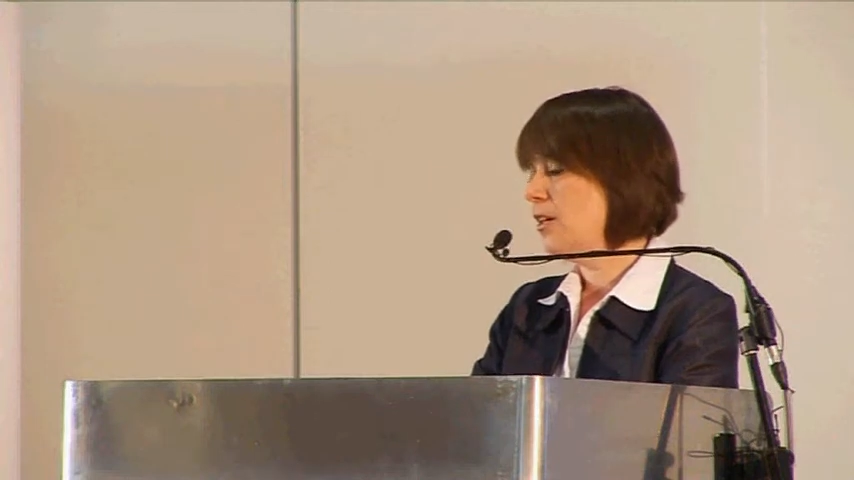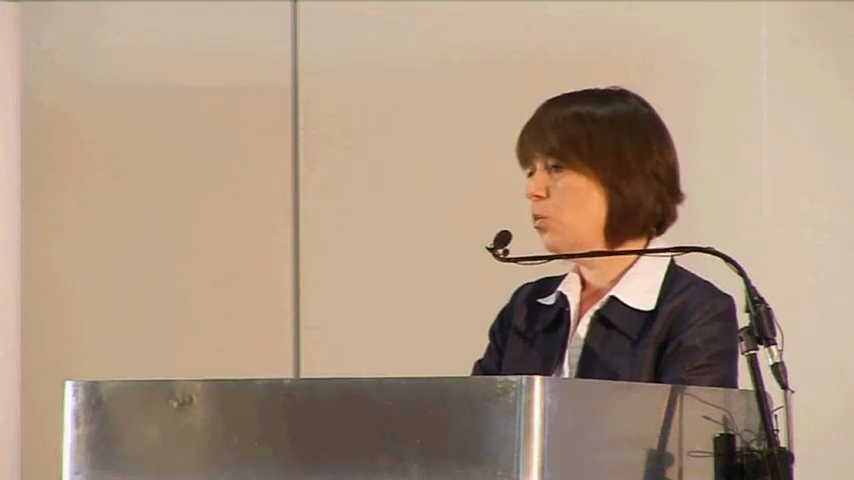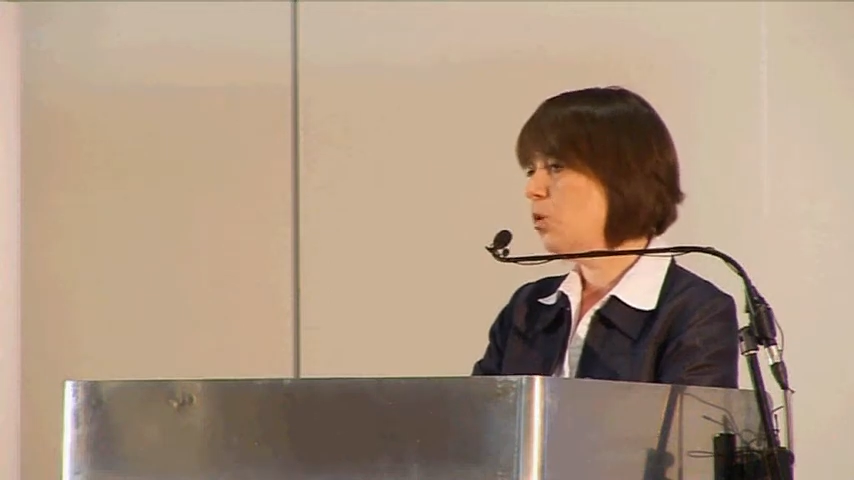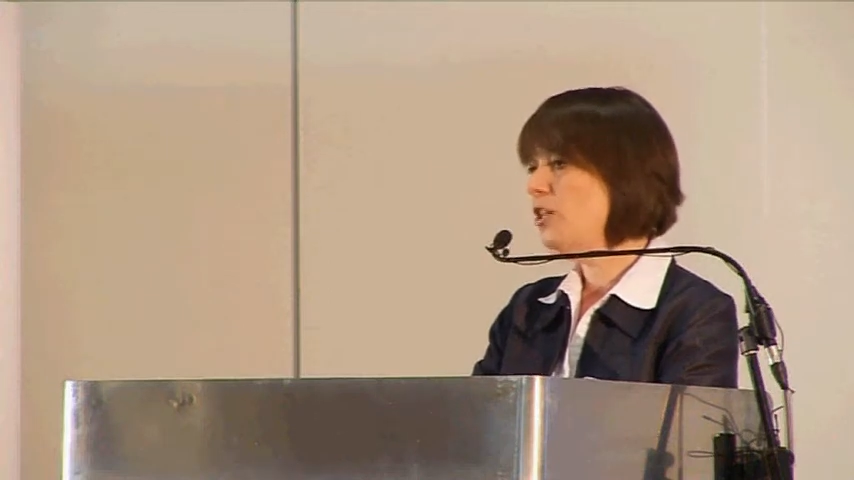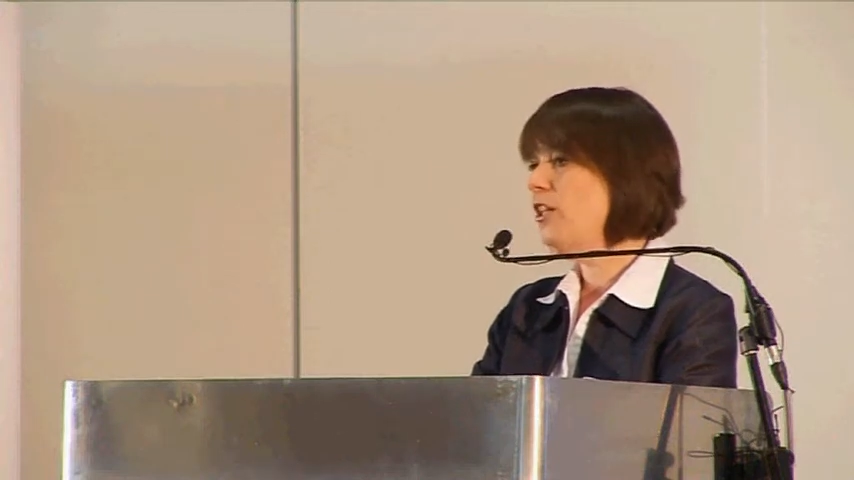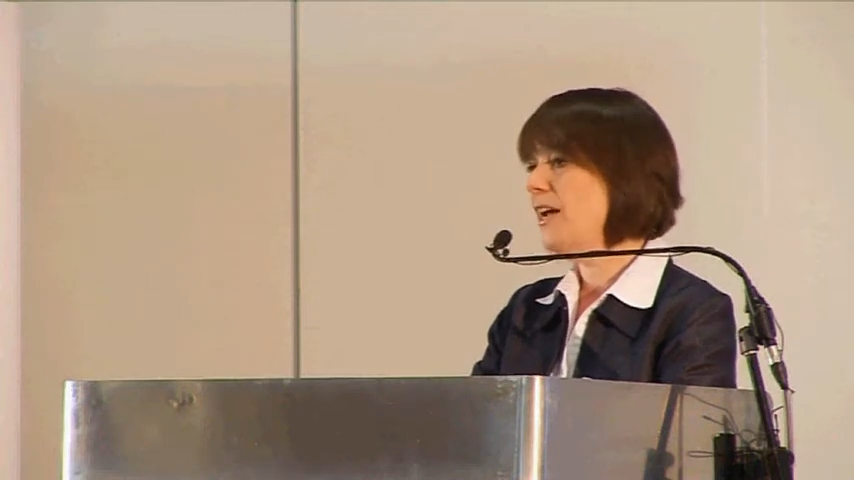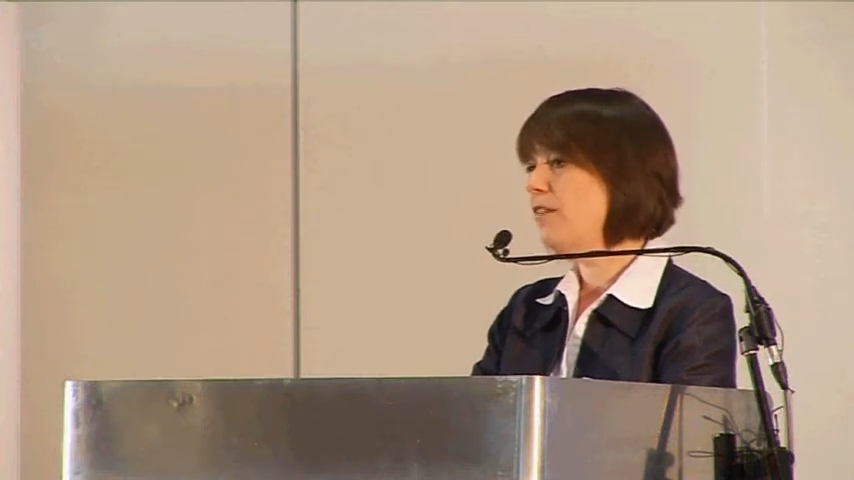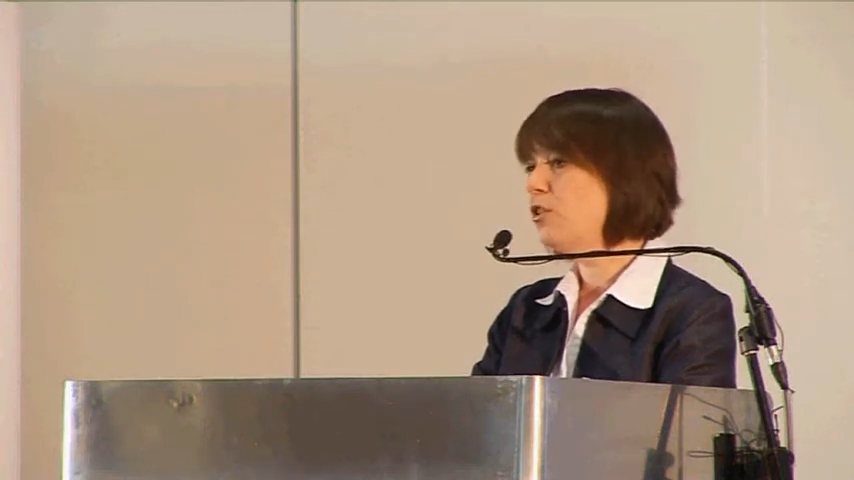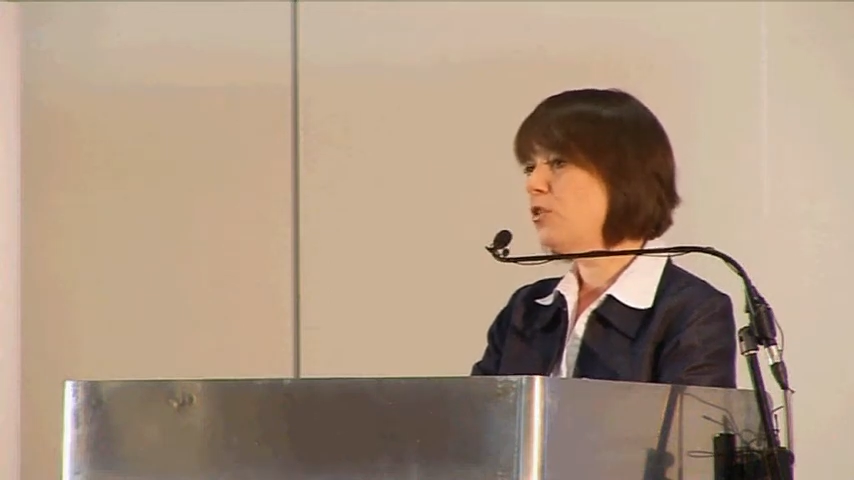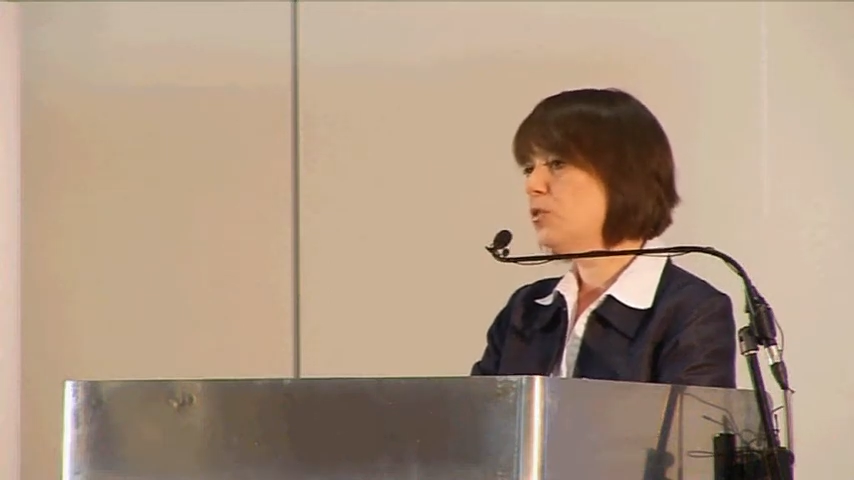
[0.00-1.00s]
1
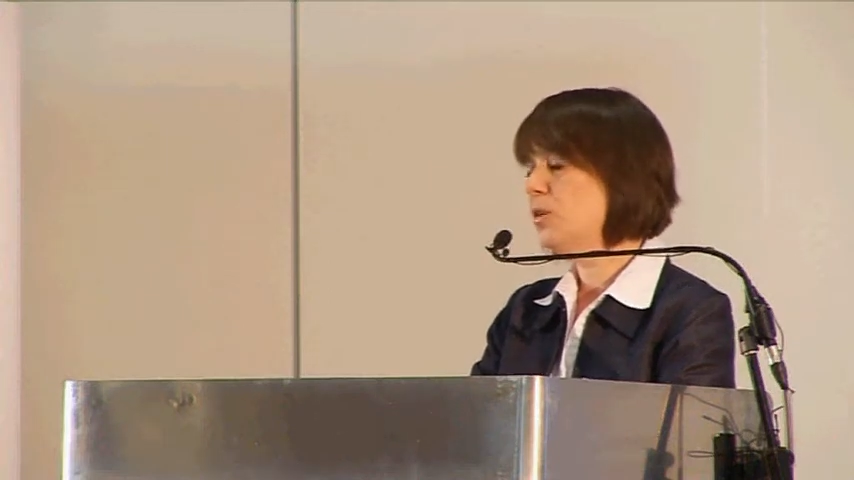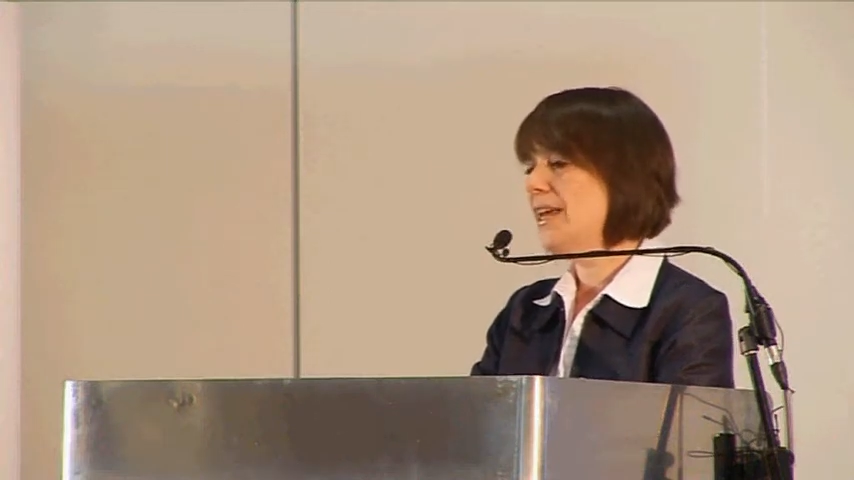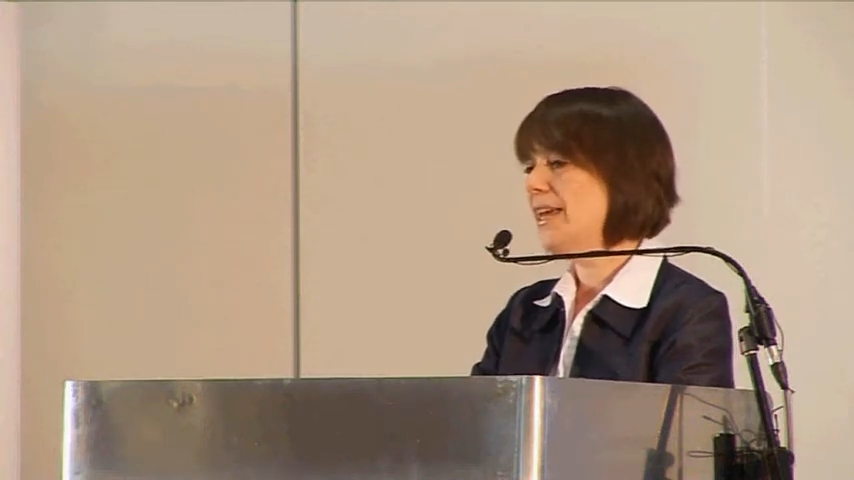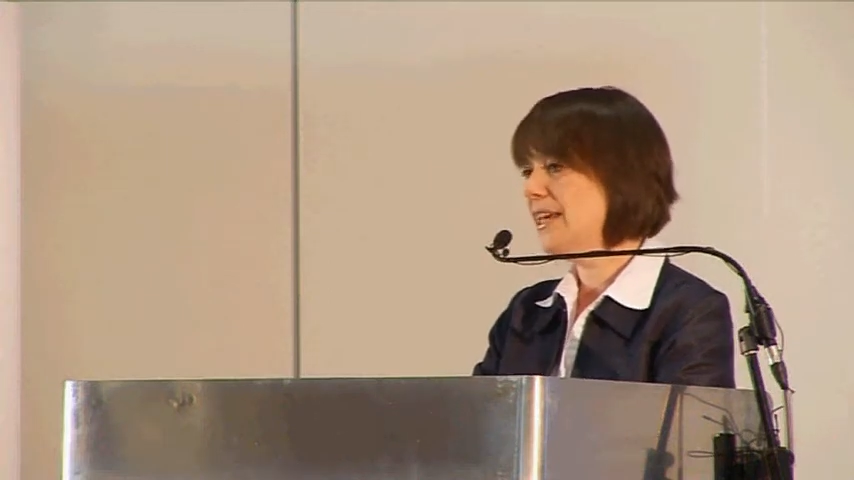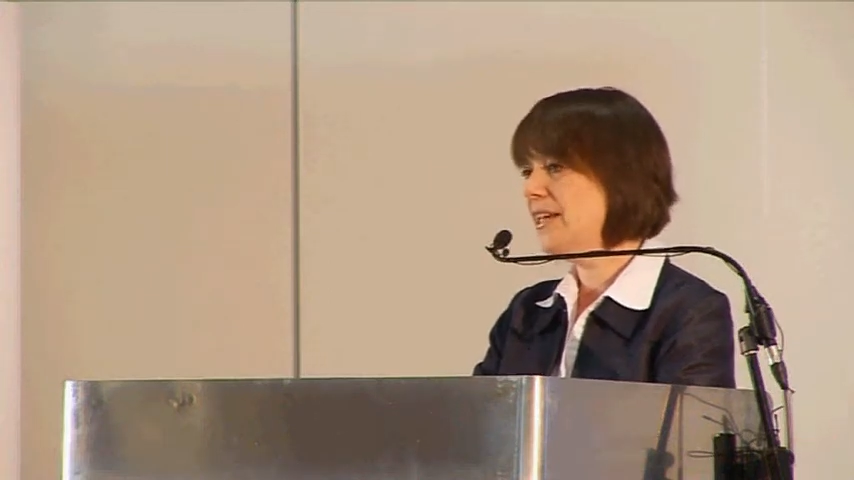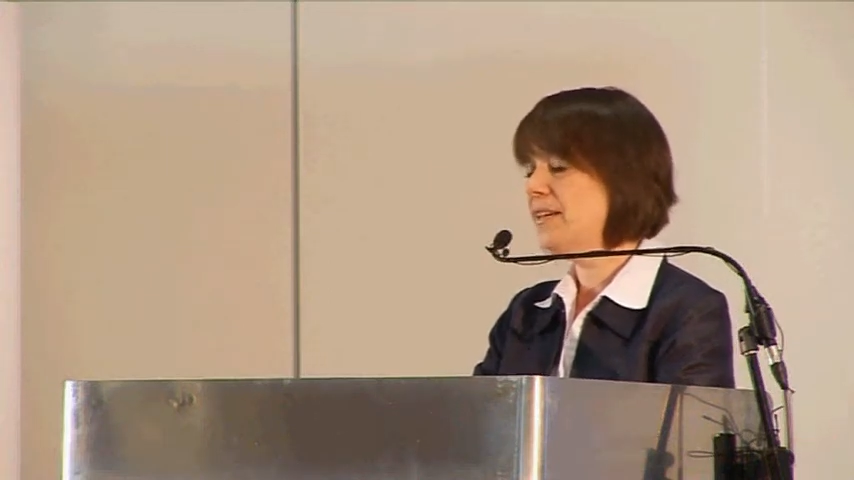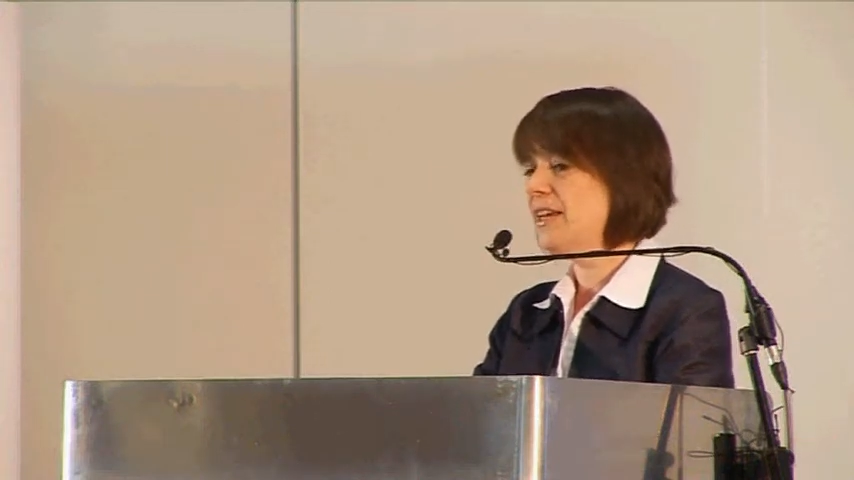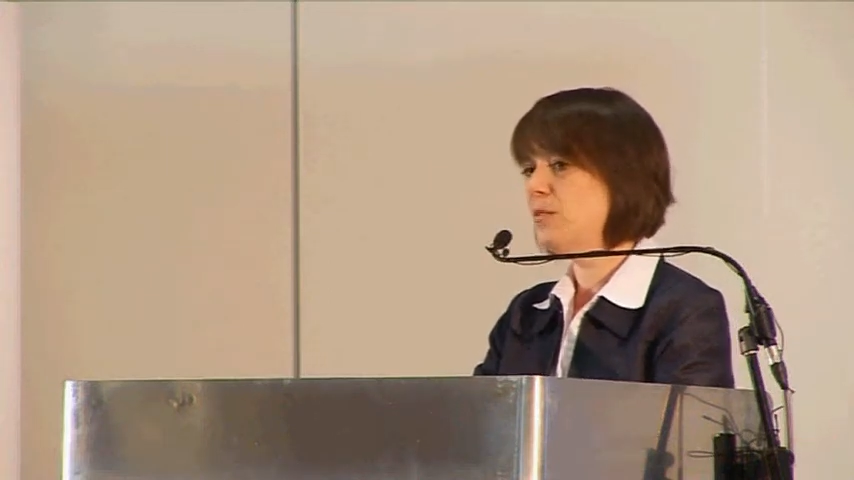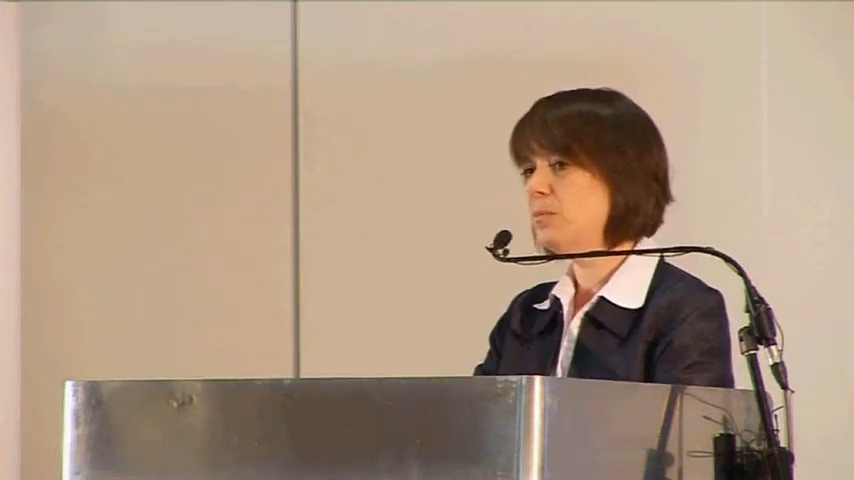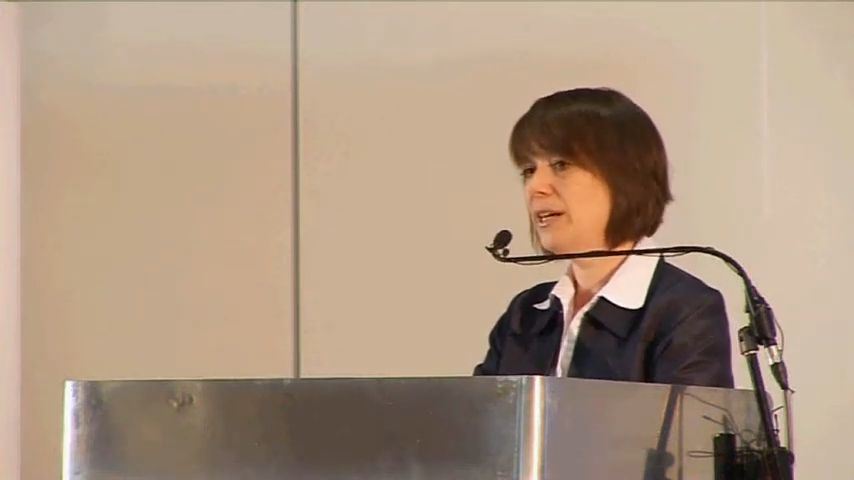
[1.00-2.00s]
year ago, he
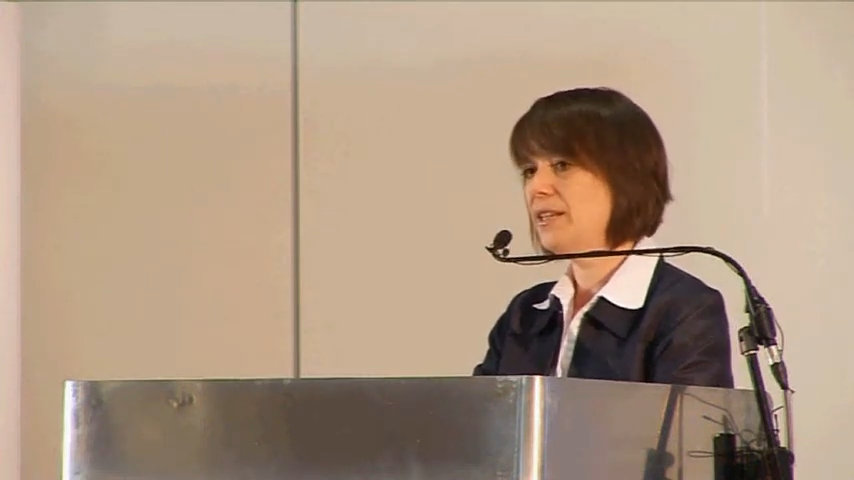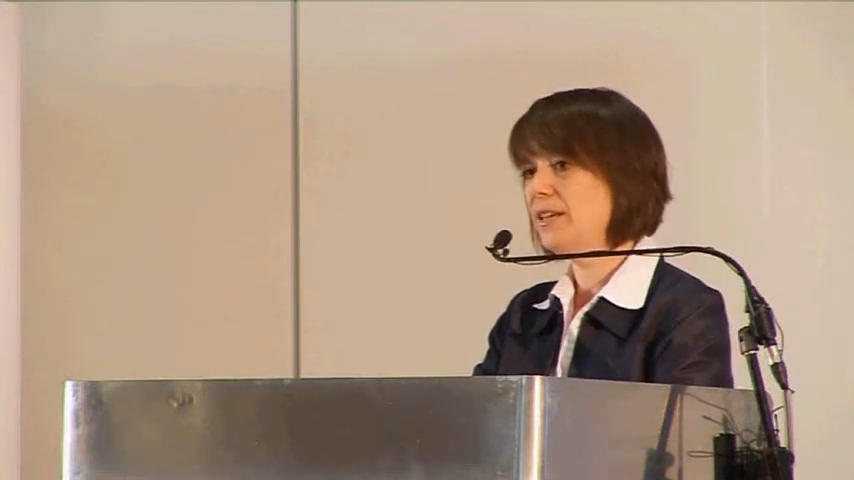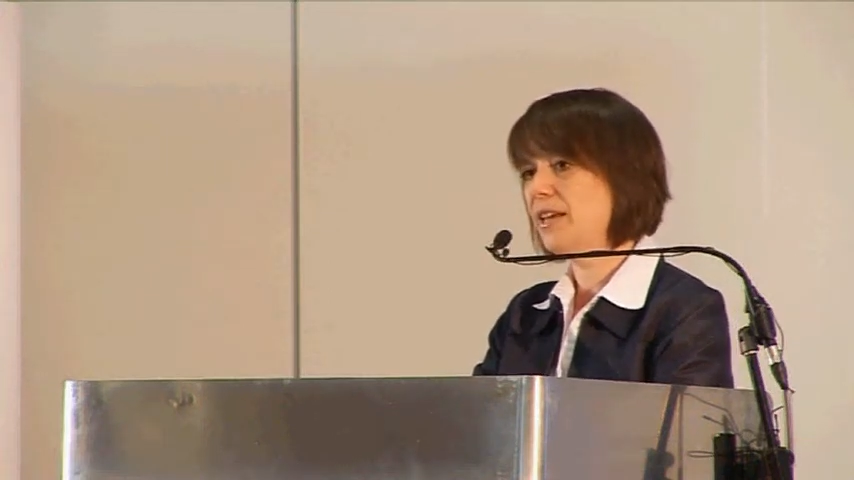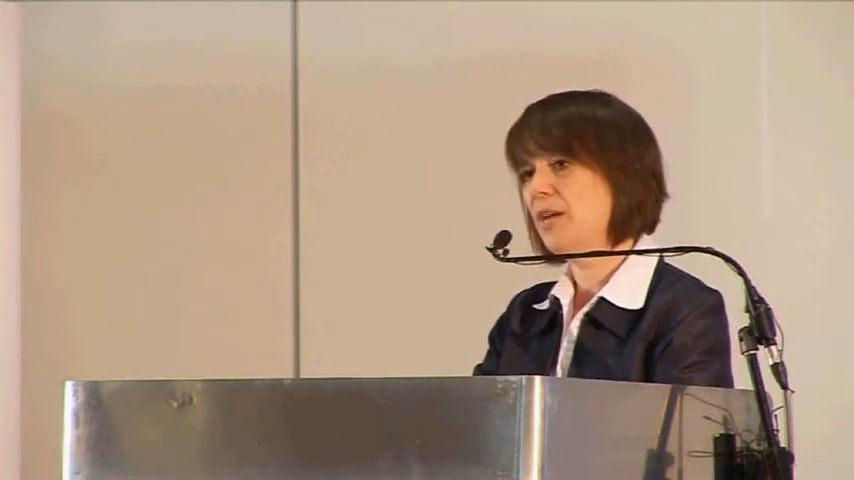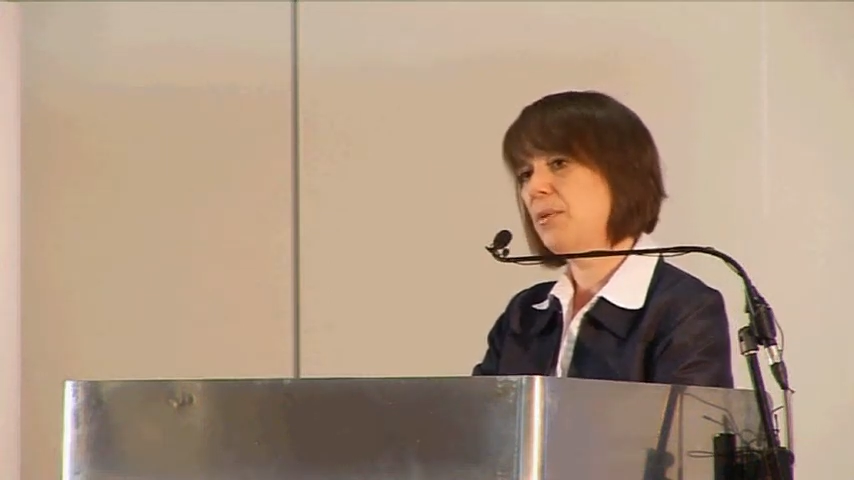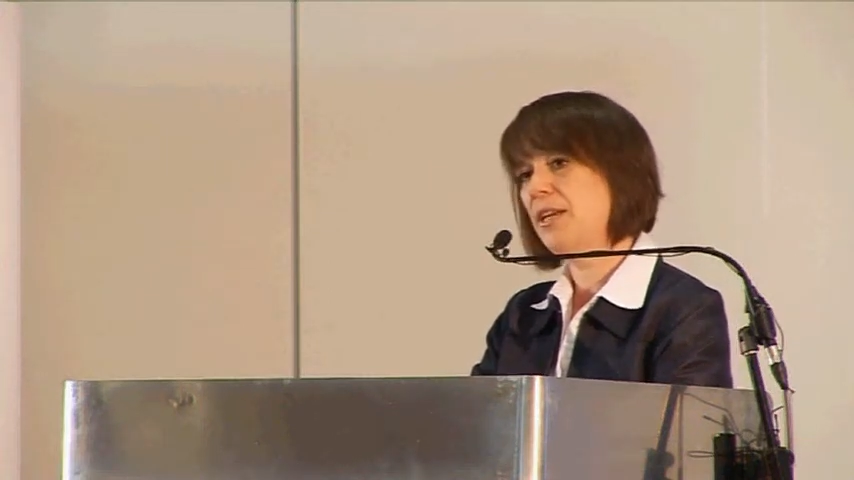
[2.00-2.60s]
led Mind the Gap,